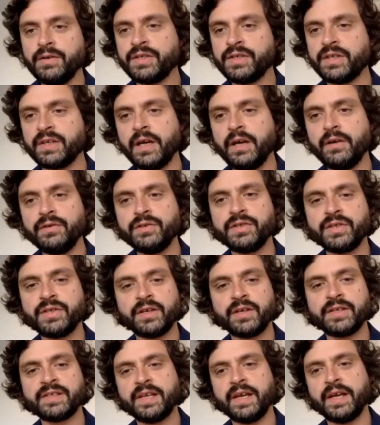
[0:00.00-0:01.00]
just
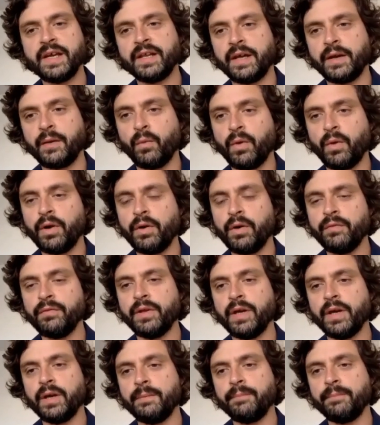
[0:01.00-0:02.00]
gonna say, like, one of
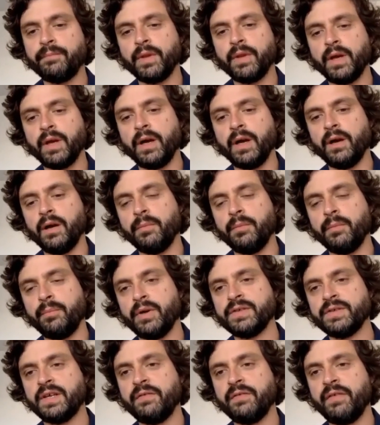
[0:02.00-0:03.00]
the
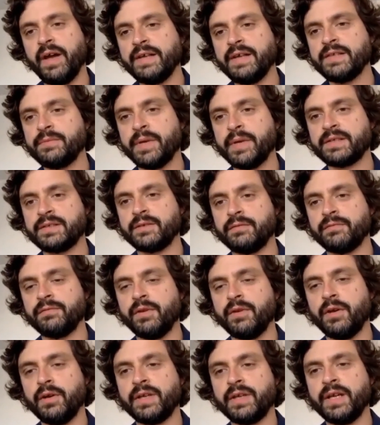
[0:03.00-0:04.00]
positive aspects of
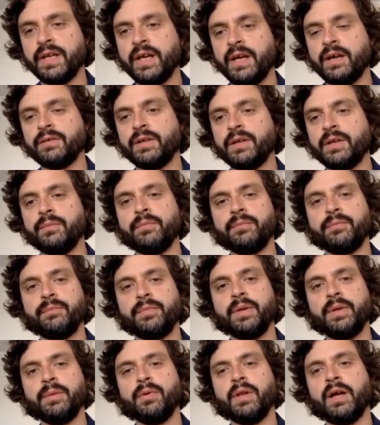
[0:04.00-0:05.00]
lockdown and
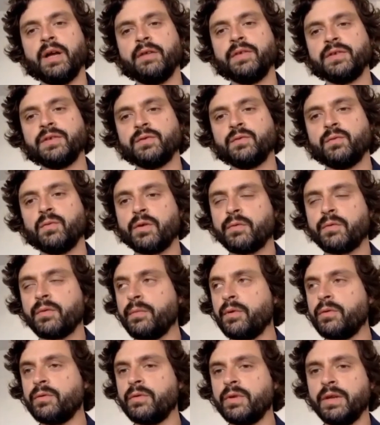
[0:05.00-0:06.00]
people having to work
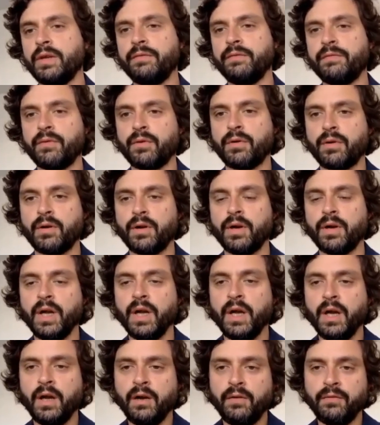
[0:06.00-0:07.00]
remotely for
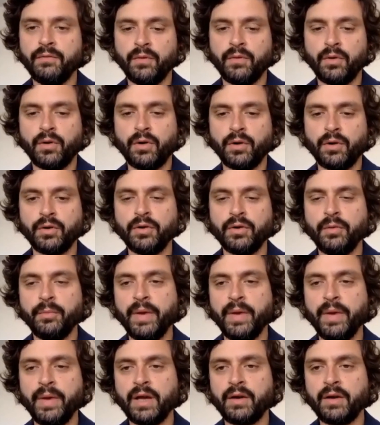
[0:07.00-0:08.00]
a good
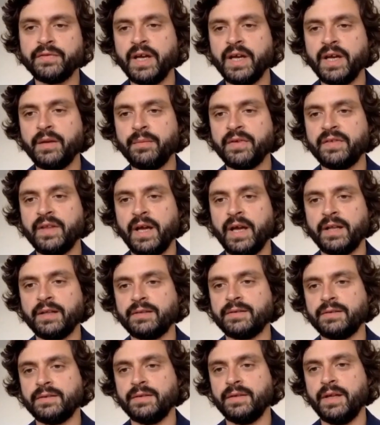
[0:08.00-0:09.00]
amount of time is
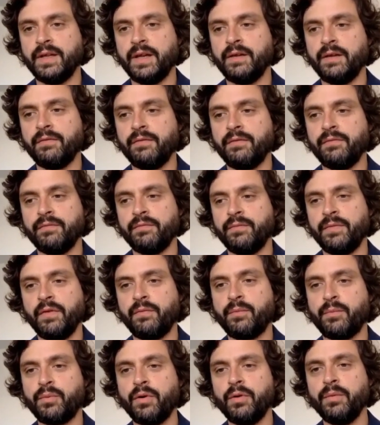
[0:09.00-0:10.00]
that they've
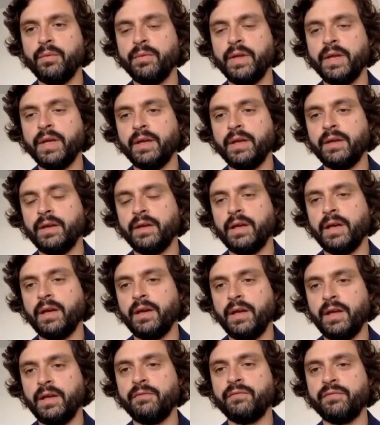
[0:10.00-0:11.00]
probably,
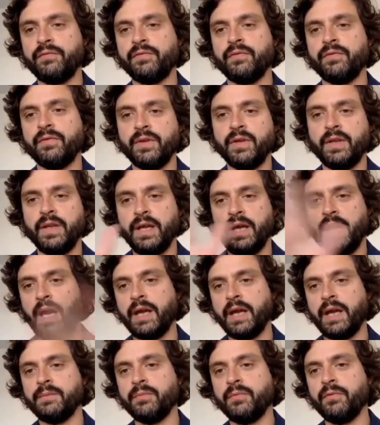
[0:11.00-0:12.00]
if they
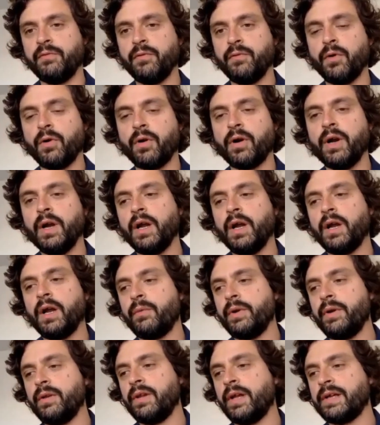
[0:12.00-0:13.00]
hadn't before,
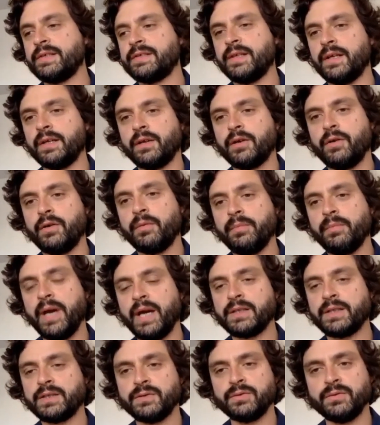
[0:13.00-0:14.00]
realized that going
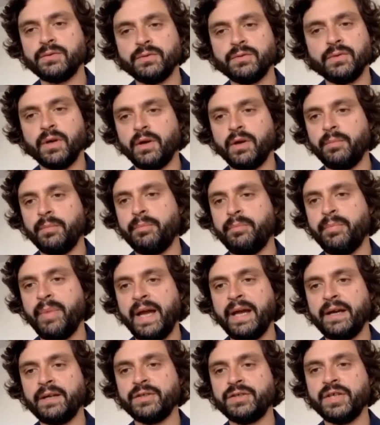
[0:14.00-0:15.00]
back to
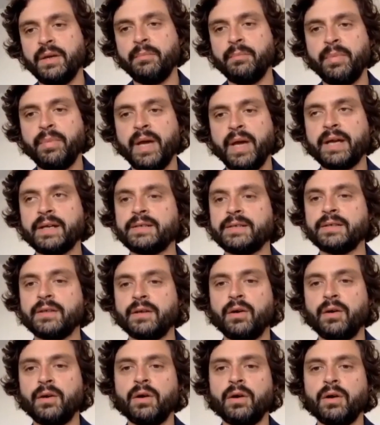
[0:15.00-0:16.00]
a jam-packed
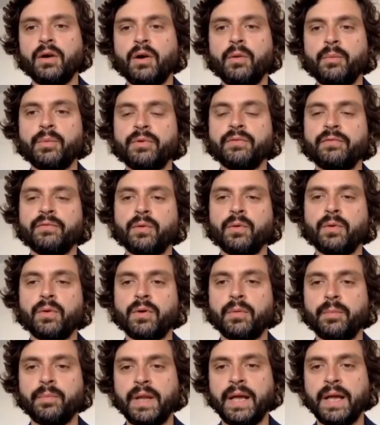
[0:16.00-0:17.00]
open
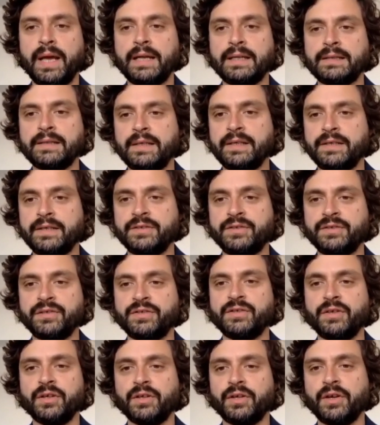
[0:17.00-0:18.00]
floor plan is
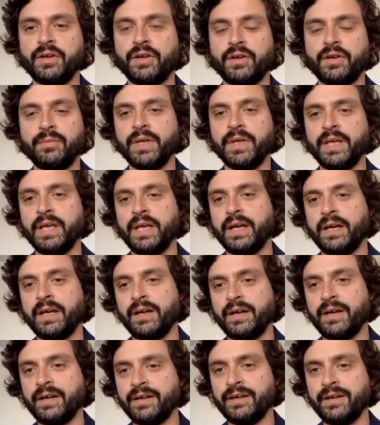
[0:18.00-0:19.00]
just not going to be
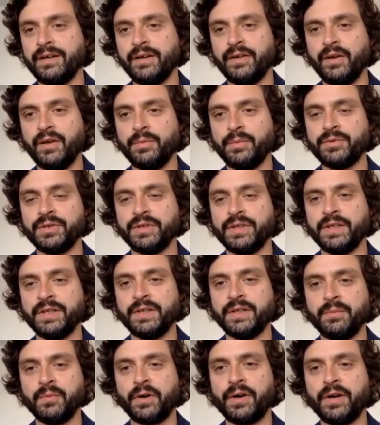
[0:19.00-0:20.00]
an option
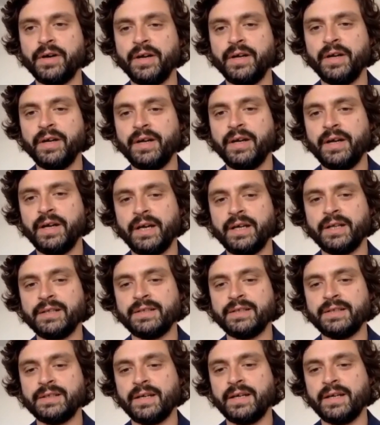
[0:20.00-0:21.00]
anymore.
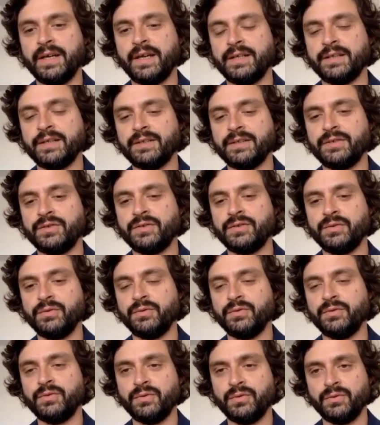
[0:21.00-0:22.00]
And
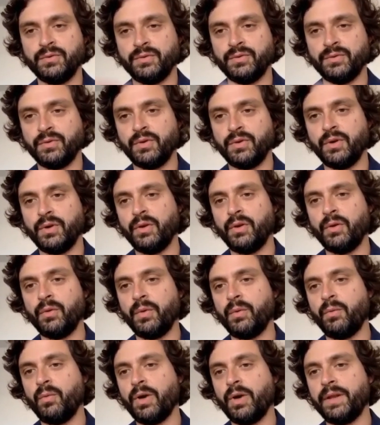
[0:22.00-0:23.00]
to go along
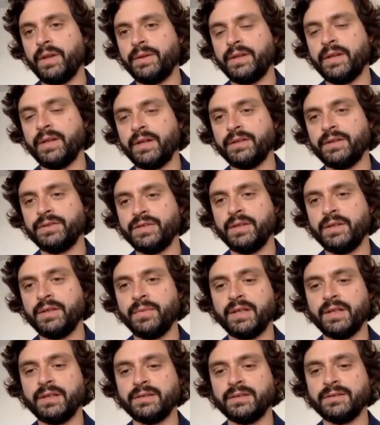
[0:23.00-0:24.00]
with what Jamie
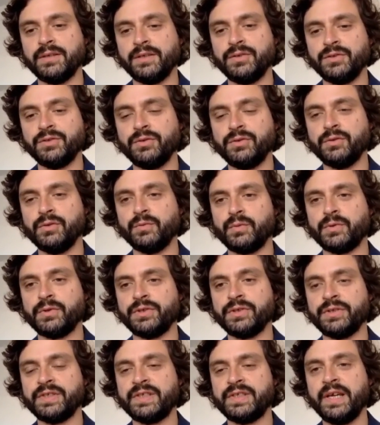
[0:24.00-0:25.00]
and Julian were
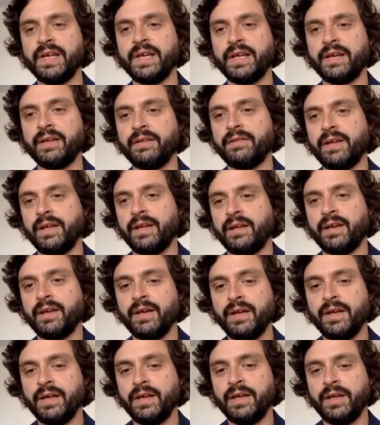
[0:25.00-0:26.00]
just saying, I think
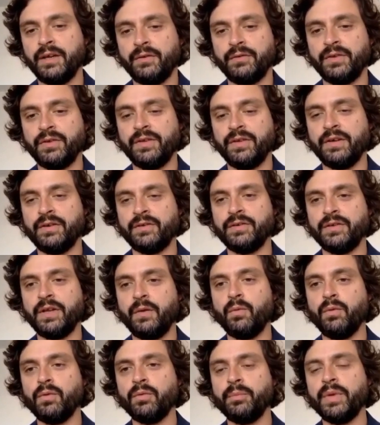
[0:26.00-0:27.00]
there
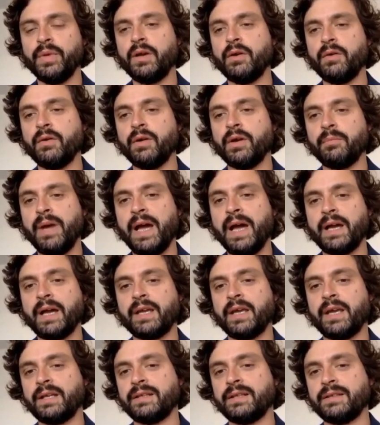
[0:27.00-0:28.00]
won't be going back,
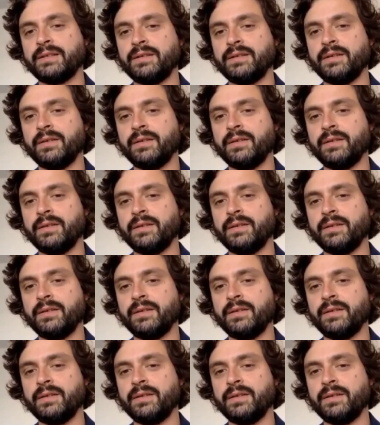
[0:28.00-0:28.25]
and